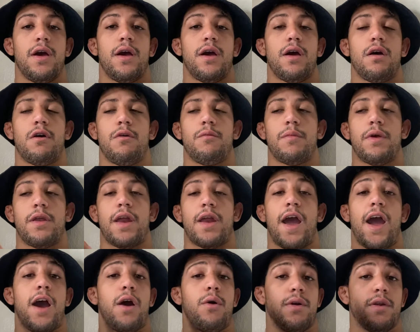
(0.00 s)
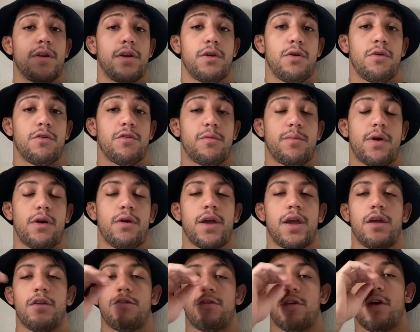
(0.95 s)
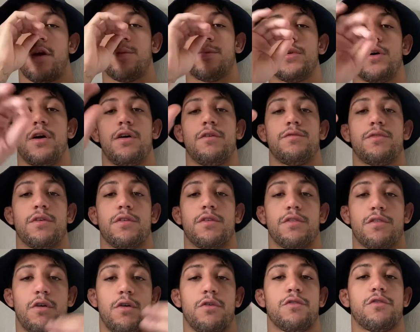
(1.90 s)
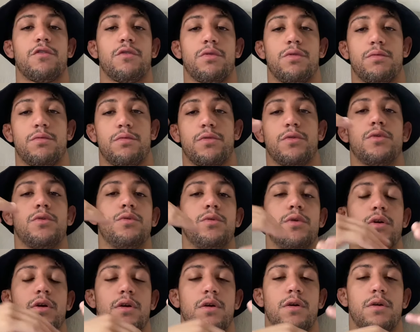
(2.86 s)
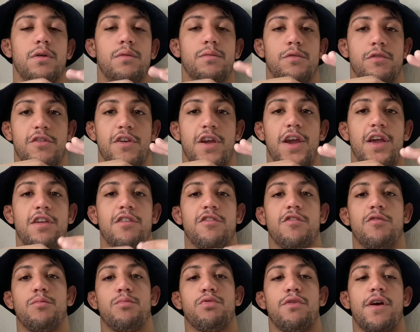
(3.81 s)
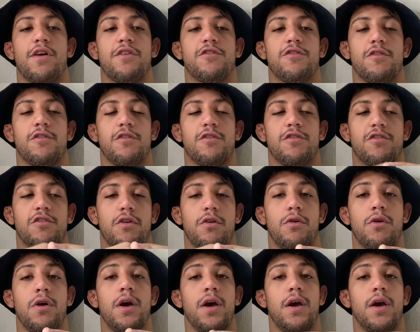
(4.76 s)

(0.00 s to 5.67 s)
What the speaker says: And how it goes about getting dropped off is also through a change in pressure. So